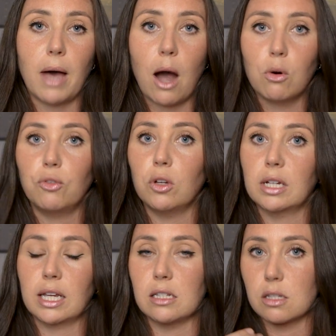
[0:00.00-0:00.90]
powerful, and
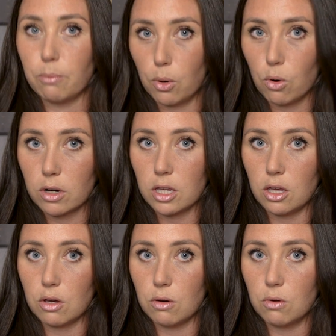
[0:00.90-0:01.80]
it can support
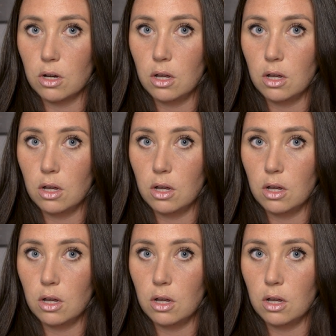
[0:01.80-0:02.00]
you.